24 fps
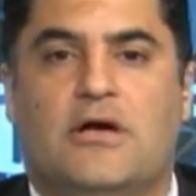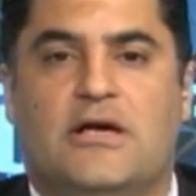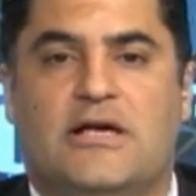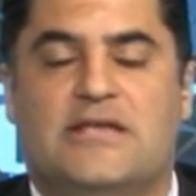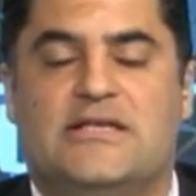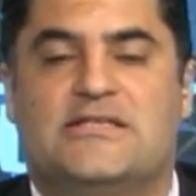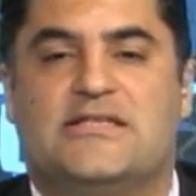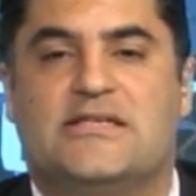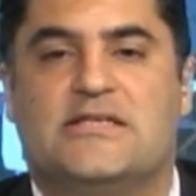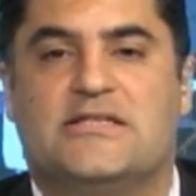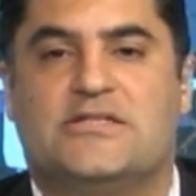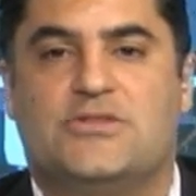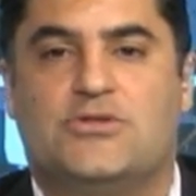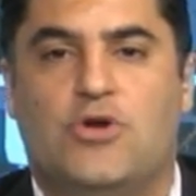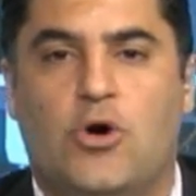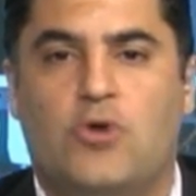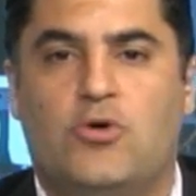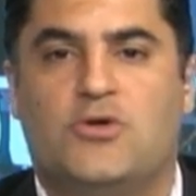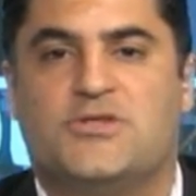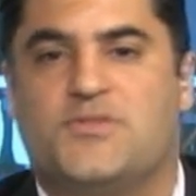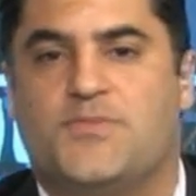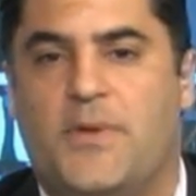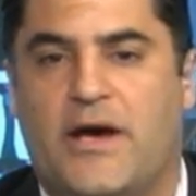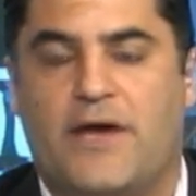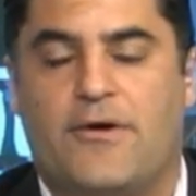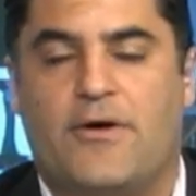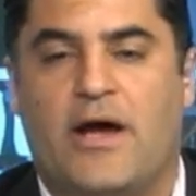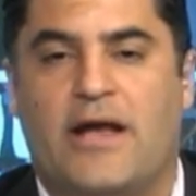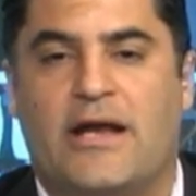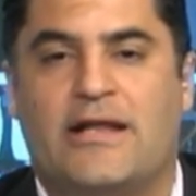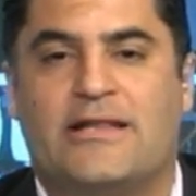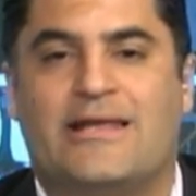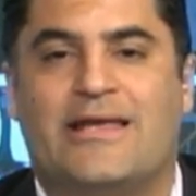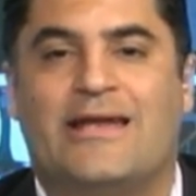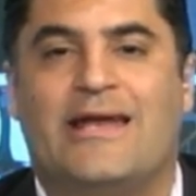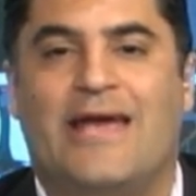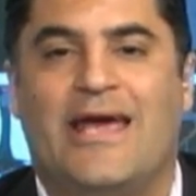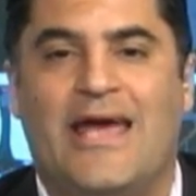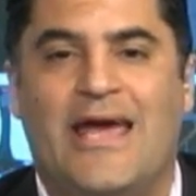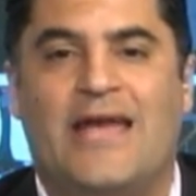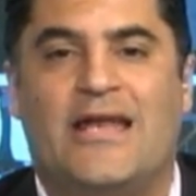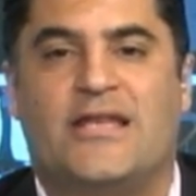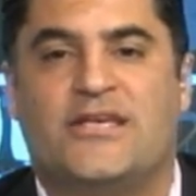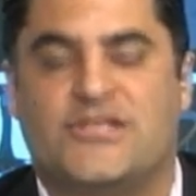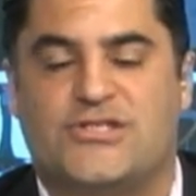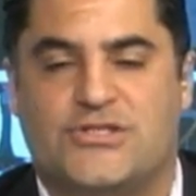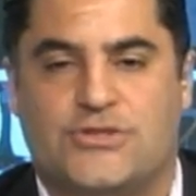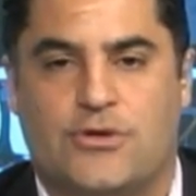he says no one's better at it than
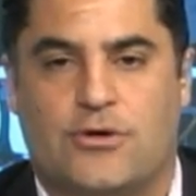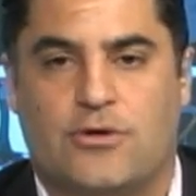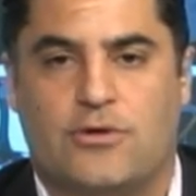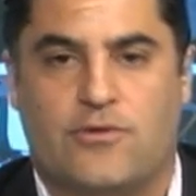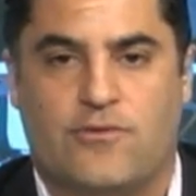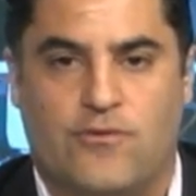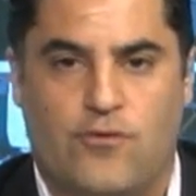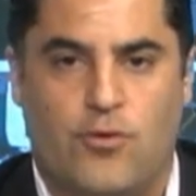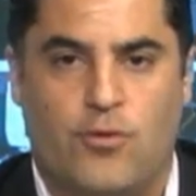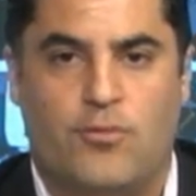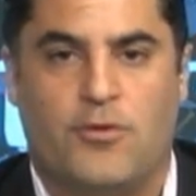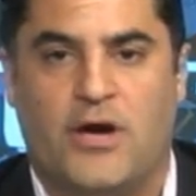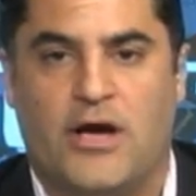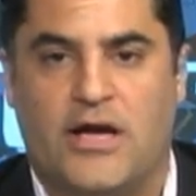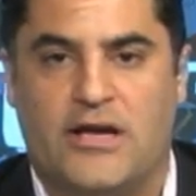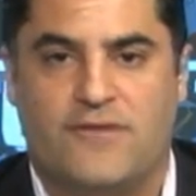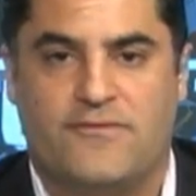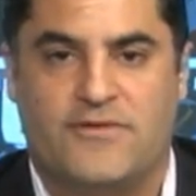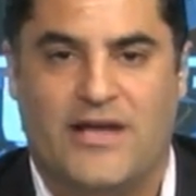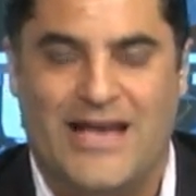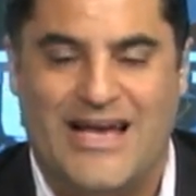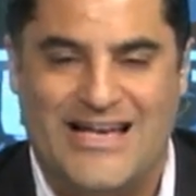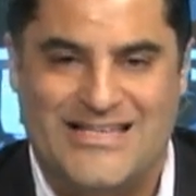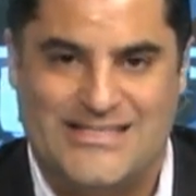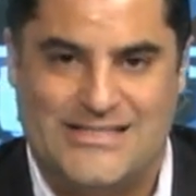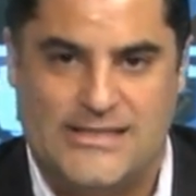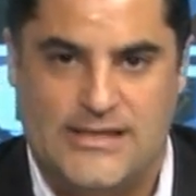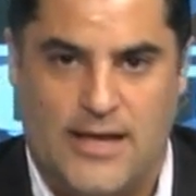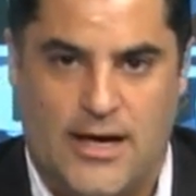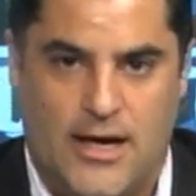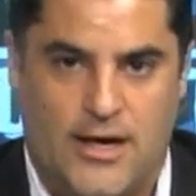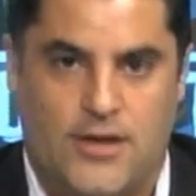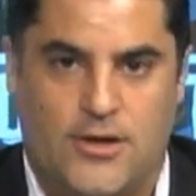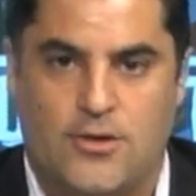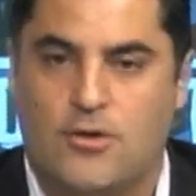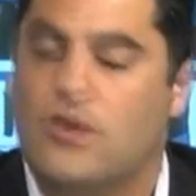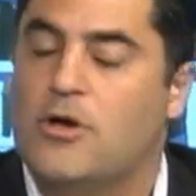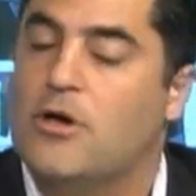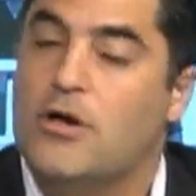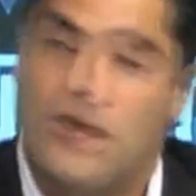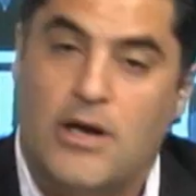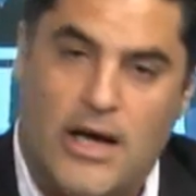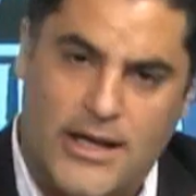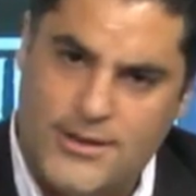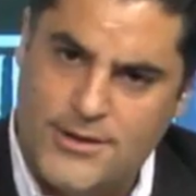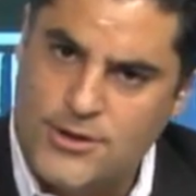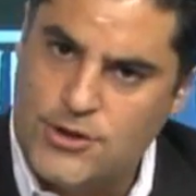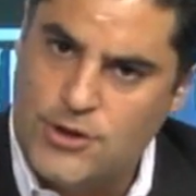Andy Stern, the former head of the S E I U.
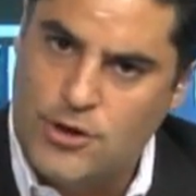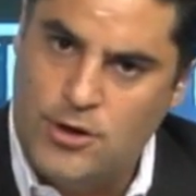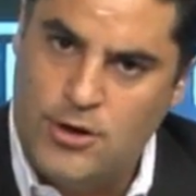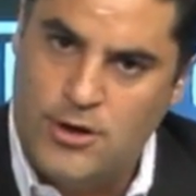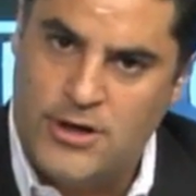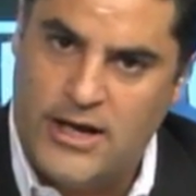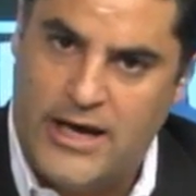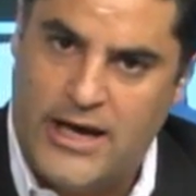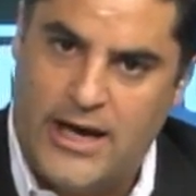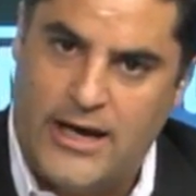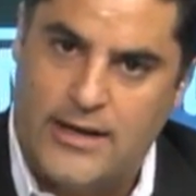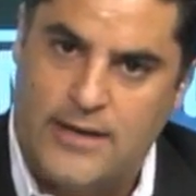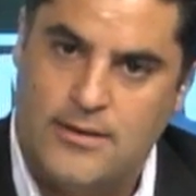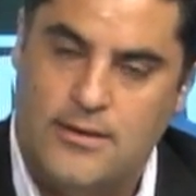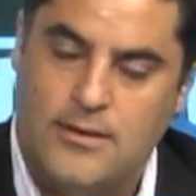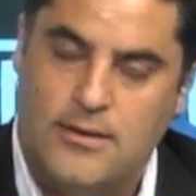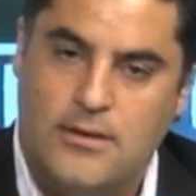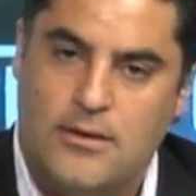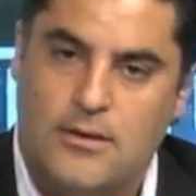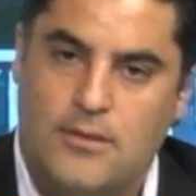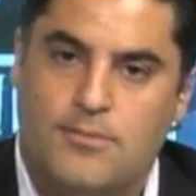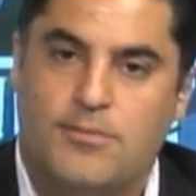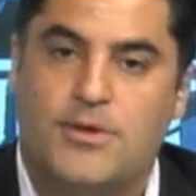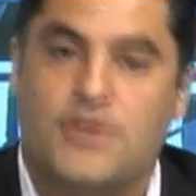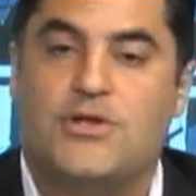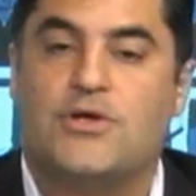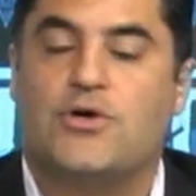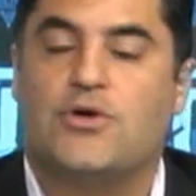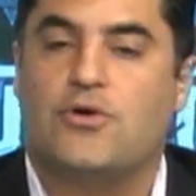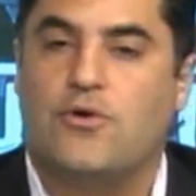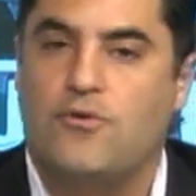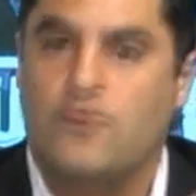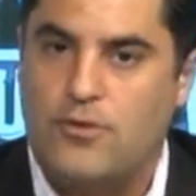Not the current head, but the